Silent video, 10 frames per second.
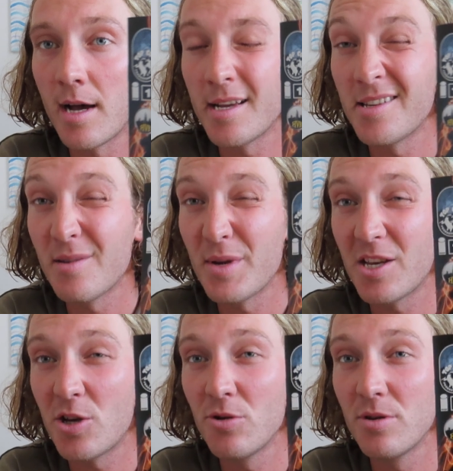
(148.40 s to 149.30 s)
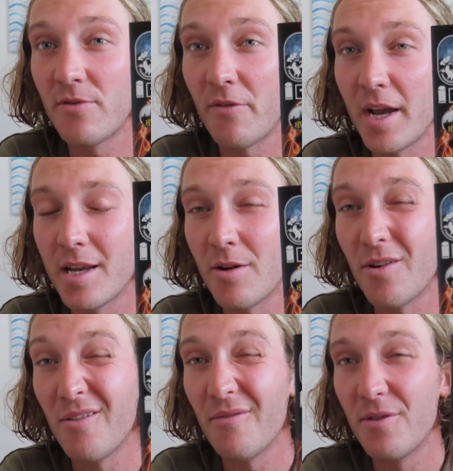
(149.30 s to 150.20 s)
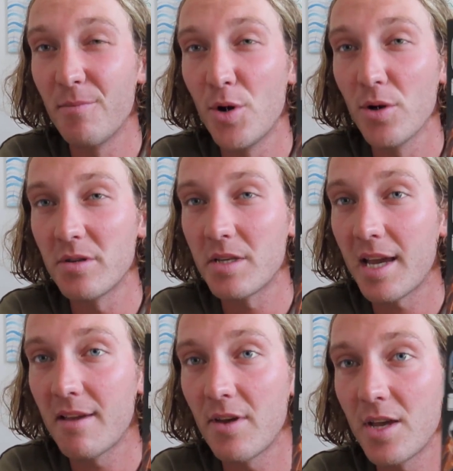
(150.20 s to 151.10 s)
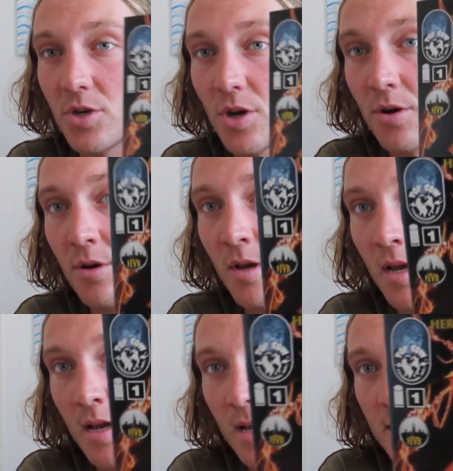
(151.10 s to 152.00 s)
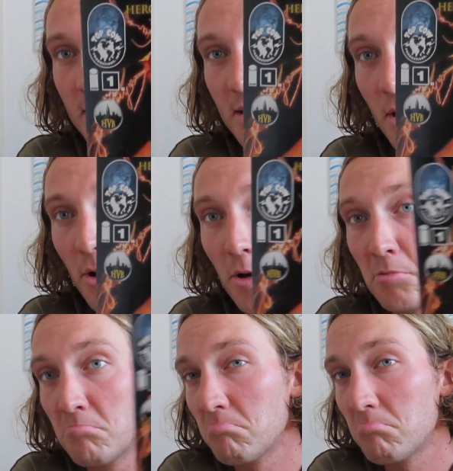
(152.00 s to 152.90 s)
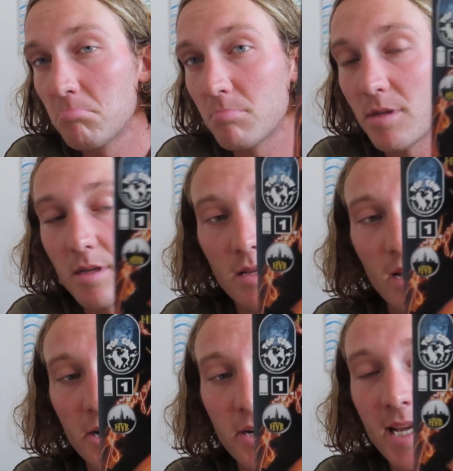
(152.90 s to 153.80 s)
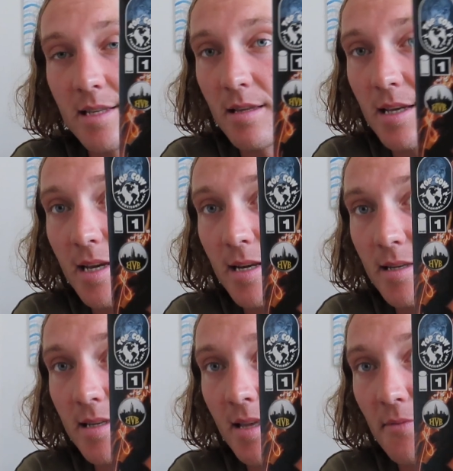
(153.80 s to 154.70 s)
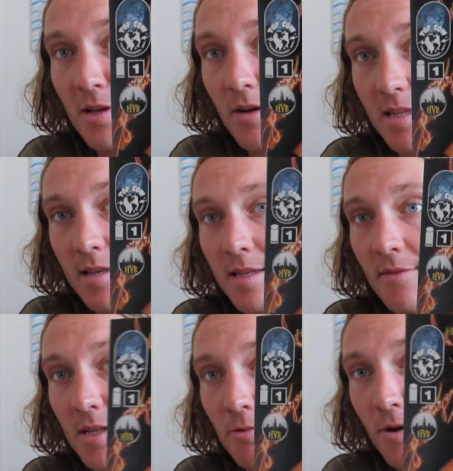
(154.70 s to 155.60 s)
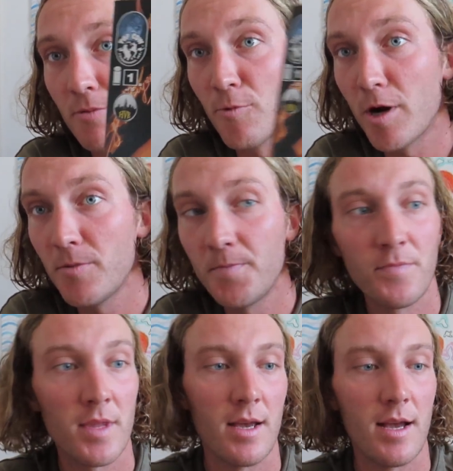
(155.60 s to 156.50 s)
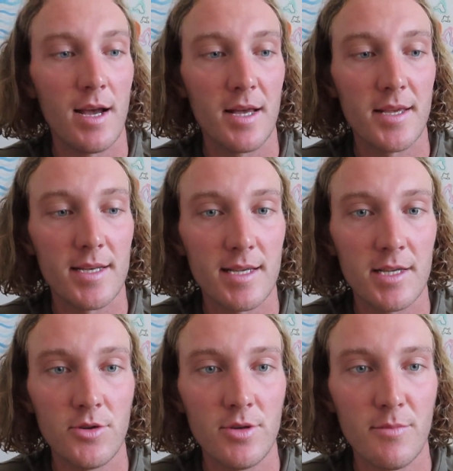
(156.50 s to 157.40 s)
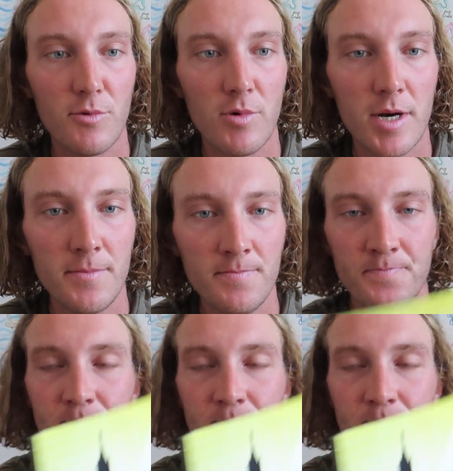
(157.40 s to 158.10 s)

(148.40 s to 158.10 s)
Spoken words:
I used to be a huge fan of the Merlin TV show, so I could easily get into something like this if it's written well. That's issue number 1.